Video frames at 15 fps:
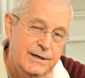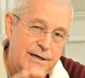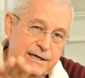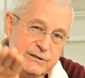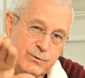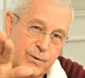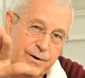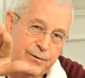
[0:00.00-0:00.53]

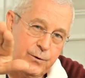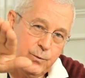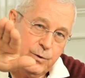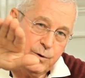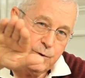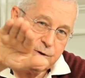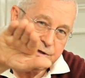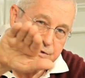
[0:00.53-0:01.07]
is whether
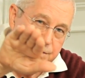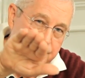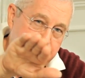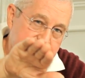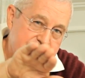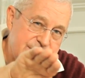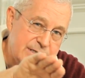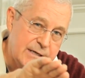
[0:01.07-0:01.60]
we'll
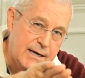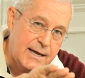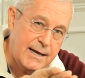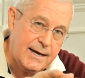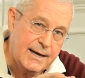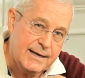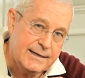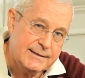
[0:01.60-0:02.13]
continue to
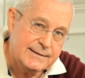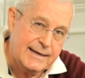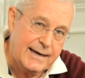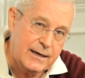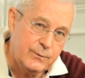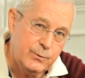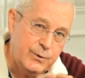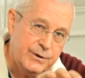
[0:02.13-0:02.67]
slide
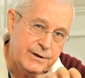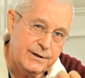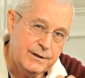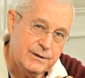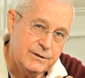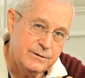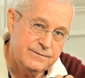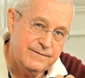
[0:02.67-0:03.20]
downward
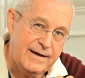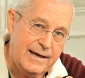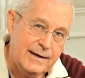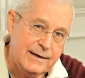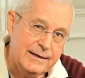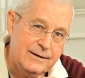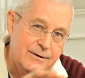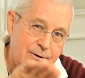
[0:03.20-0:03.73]
into a
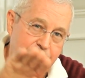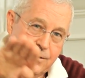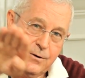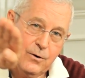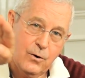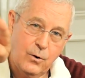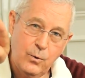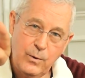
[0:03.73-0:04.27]
valley
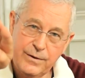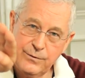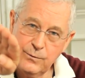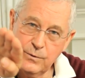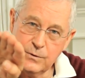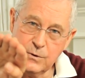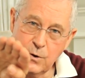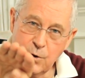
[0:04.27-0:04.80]
or whether
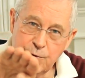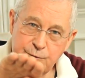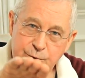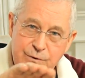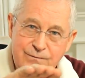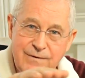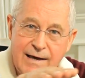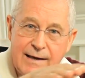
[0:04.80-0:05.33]
we'll go
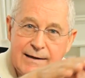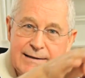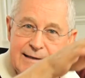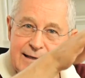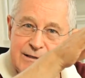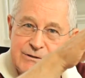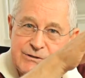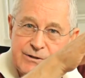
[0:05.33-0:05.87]
through the
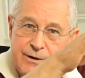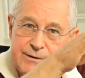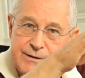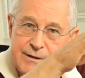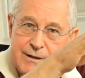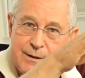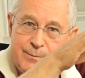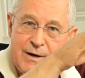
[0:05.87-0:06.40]
valley and start
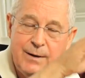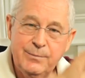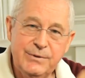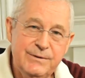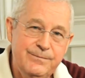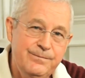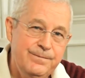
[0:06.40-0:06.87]
to come up.